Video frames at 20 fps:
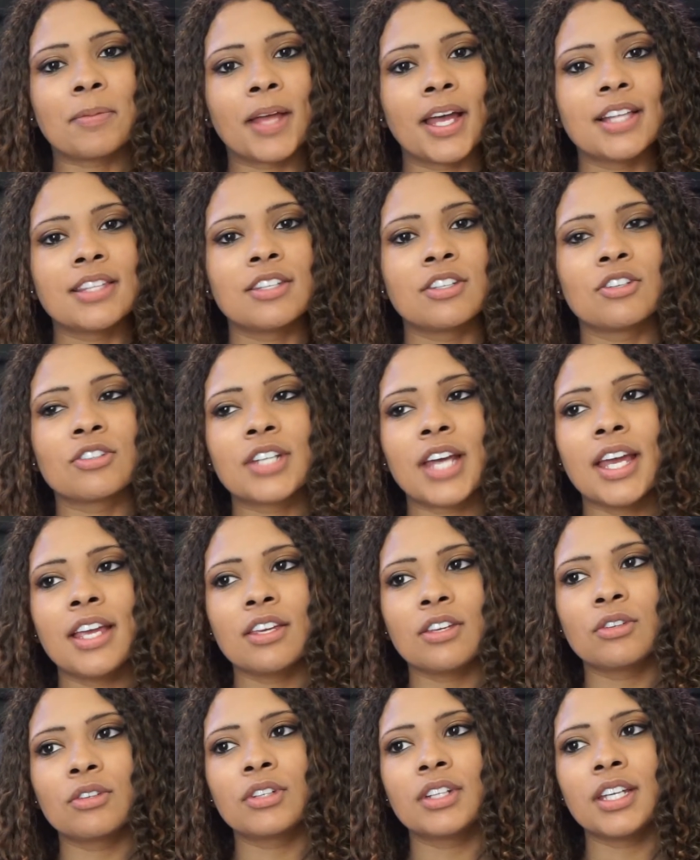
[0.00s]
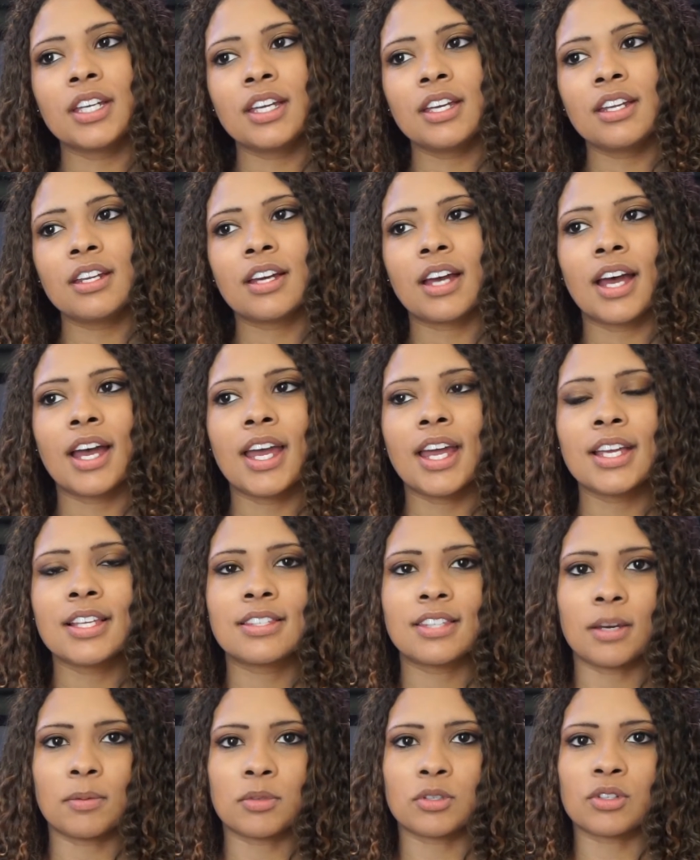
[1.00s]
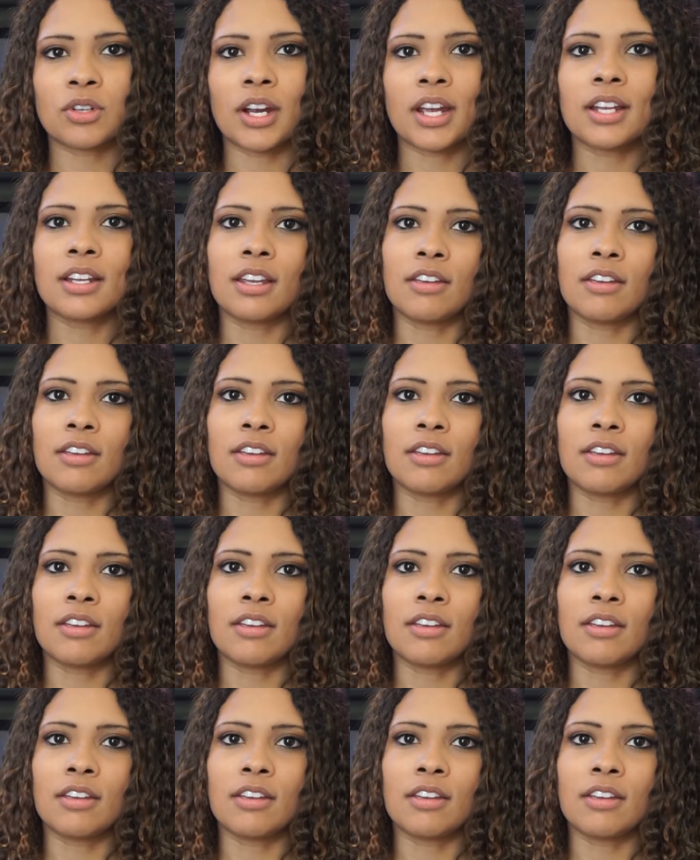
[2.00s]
plants in your tank, you'll need a substrate.